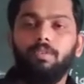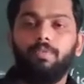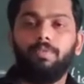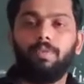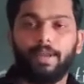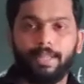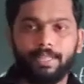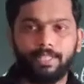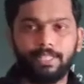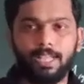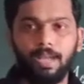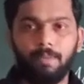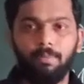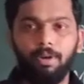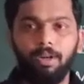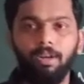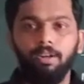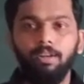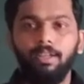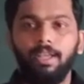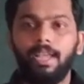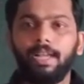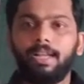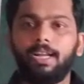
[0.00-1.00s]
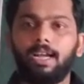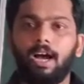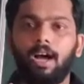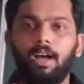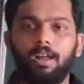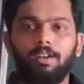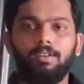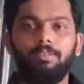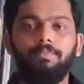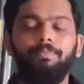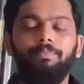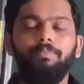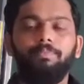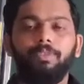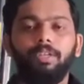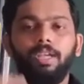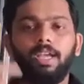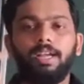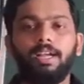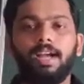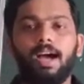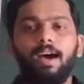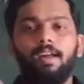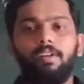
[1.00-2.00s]
For example, a
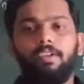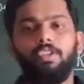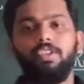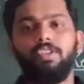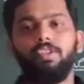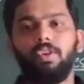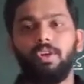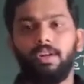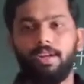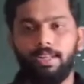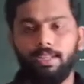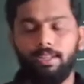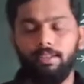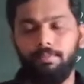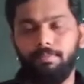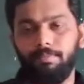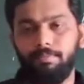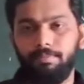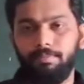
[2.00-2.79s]
car is running.